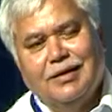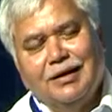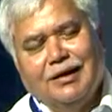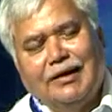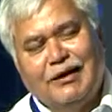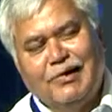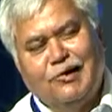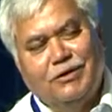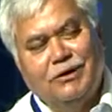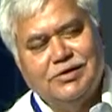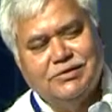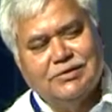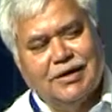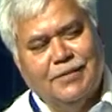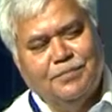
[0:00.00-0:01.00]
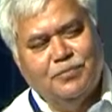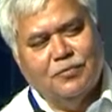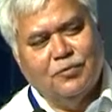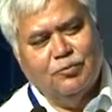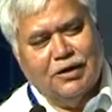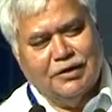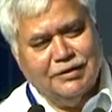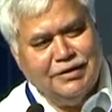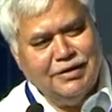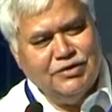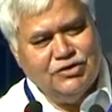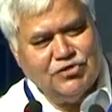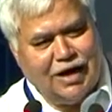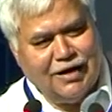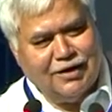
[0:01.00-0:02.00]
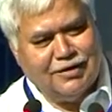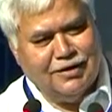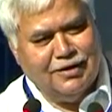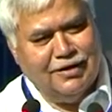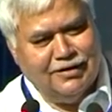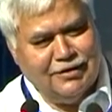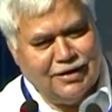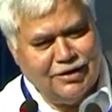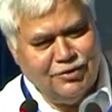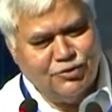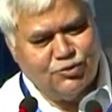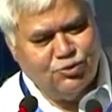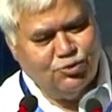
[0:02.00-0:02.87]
I was working in Jharkhand and then I used